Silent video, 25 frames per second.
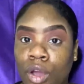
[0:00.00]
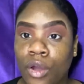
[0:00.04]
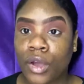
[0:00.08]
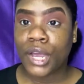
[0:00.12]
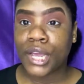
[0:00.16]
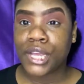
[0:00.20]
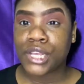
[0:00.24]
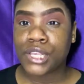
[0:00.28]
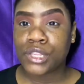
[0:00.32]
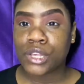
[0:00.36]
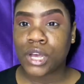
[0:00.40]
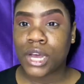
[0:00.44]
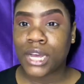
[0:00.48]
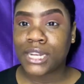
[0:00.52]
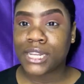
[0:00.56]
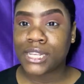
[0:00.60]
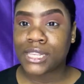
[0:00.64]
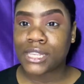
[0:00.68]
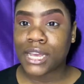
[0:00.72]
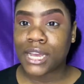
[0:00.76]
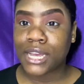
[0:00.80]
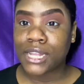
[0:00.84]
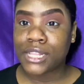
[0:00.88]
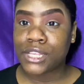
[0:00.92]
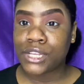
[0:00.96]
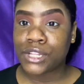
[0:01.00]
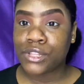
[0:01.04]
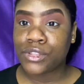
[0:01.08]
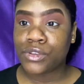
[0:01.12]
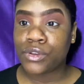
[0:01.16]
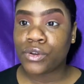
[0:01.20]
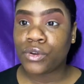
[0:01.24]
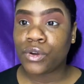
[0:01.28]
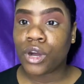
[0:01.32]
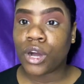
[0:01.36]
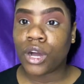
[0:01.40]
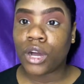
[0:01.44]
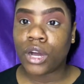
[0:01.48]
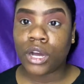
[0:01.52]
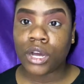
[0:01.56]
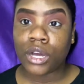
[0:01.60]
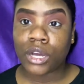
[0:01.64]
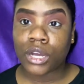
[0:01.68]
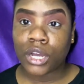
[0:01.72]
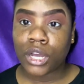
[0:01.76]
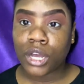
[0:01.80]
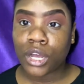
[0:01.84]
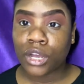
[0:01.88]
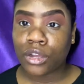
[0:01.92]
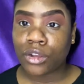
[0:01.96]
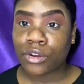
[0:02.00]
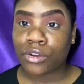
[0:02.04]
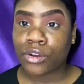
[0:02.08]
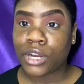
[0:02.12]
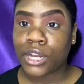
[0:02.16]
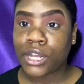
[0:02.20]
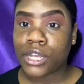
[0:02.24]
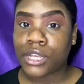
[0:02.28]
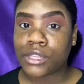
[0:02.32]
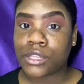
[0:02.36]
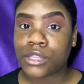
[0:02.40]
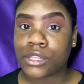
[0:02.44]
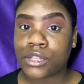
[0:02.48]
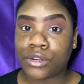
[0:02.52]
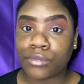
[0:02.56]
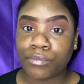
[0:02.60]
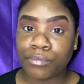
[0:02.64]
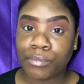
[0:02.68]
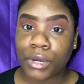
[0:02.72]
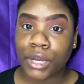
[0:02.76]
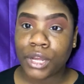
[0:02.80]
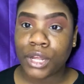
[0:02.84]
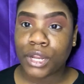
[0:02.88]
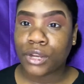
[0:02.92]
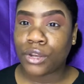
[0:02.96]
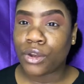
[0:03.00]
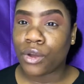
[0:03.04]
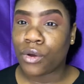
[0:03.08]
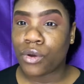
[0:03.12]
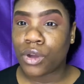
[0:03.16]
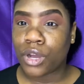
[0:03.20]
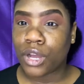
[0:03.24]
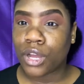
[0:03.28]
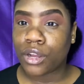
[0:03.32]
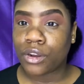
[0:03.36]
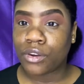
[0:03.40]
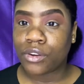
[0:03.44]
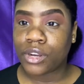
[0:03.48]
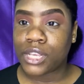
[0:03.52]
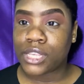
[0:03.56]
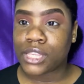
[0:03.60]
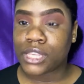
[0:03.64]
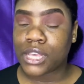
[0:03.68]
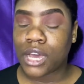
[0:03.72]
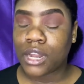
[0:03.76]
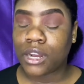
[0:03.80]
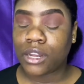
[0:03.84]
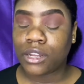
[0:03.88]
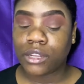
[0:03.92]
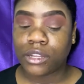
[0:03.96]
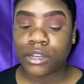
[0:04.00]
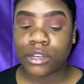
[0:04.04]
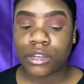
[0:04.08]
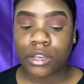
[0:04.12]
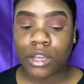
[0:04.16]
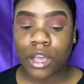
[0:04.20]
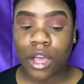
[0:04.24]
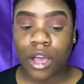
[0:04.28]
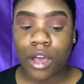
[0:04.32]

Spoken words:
Okay, so I decided to do a cut crease but no cut crease kind of look.